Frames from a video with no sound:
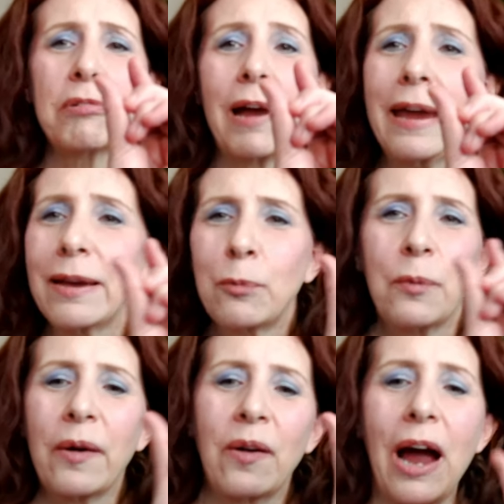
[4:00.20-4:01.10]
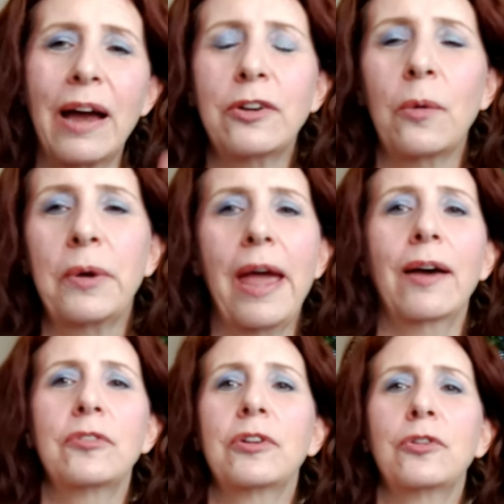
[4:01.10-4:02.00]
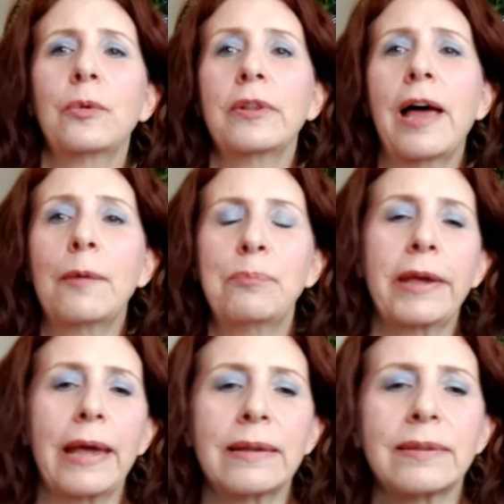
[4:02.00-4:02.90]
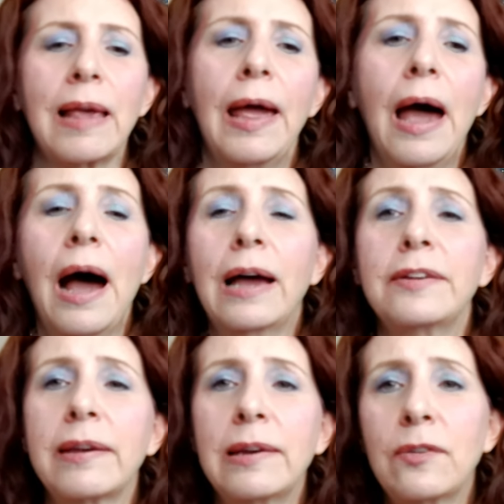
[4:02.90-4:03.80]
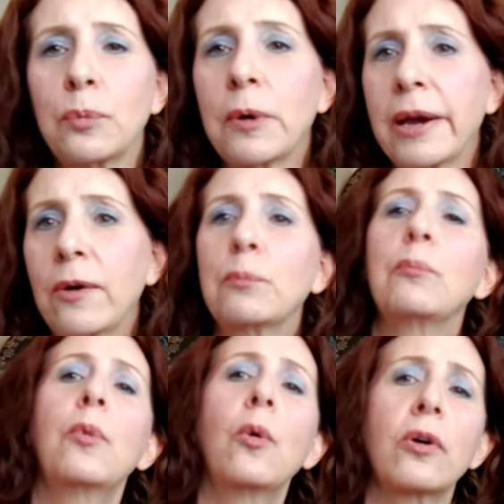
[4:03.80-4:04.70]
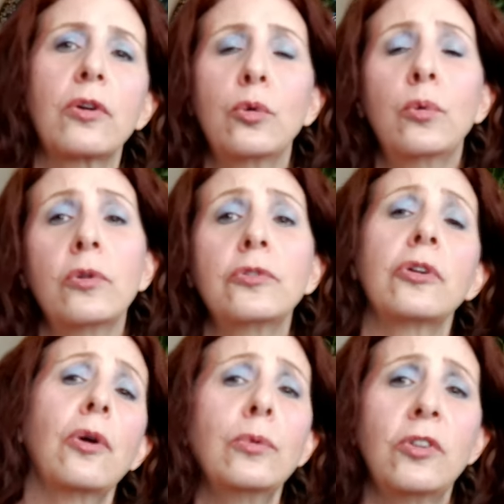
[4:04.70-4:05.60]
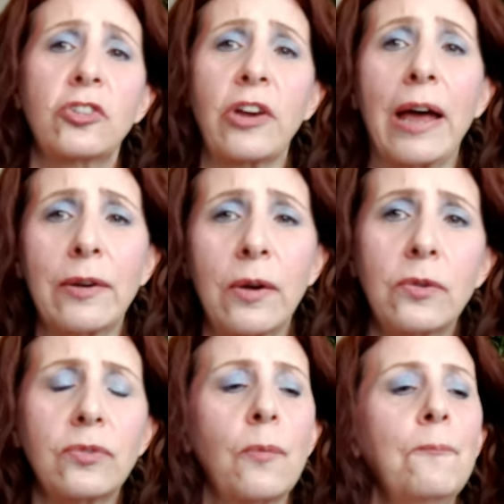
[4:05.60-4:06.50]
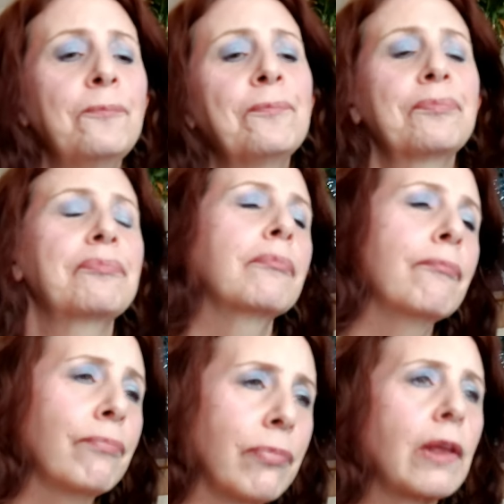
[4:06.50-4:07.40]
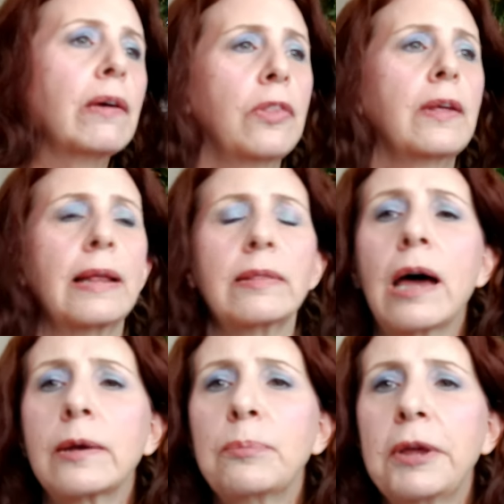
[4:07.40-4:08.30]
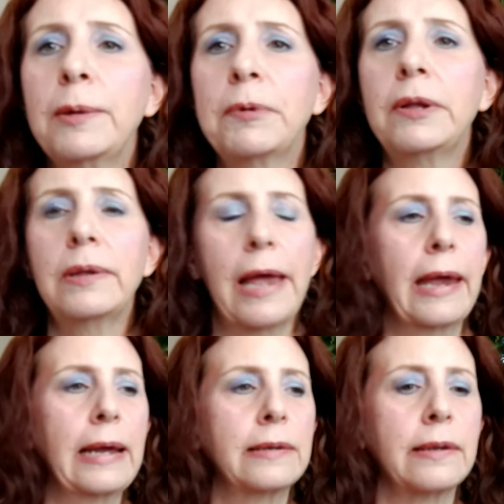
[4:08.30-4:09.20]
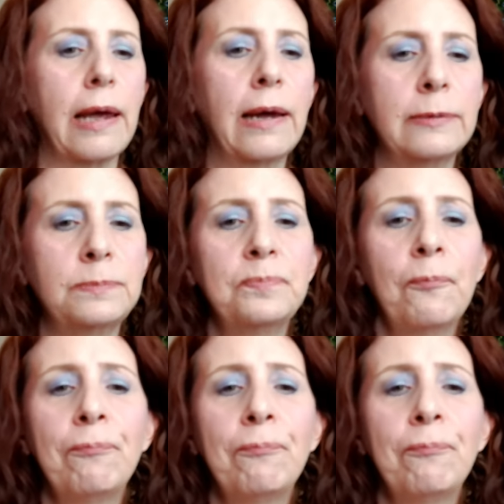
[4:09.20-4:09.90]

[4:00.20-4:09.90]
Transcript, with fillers: break where I don't have to do a lot because I tend to wear more cool tone shadows than a lot of people. And, um,